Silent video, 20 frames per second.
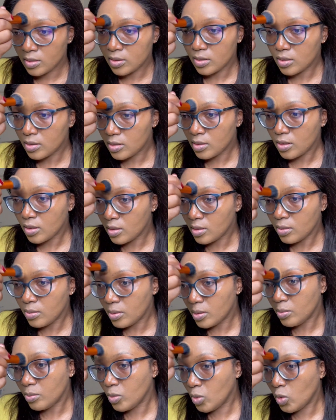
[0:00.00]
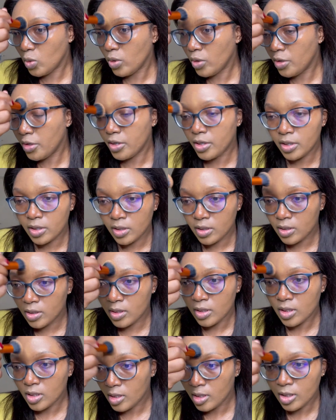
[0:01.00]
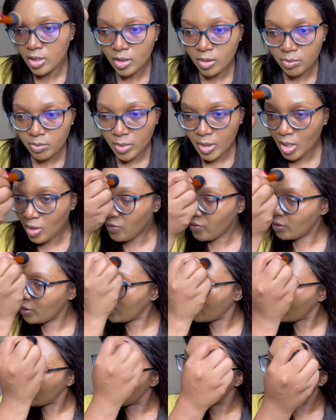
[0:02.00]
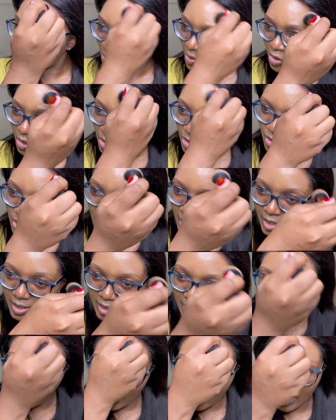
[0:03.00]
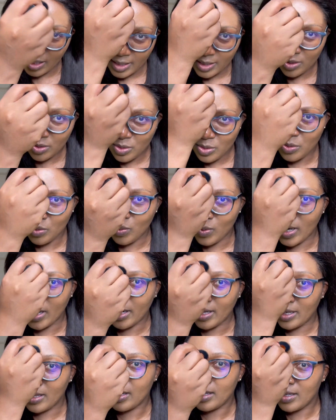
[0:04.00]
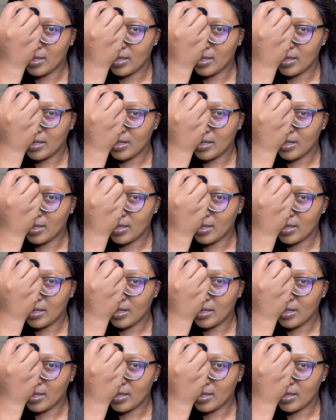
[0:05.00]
Just a little bit more. My forehead is very shiny. I don't know why.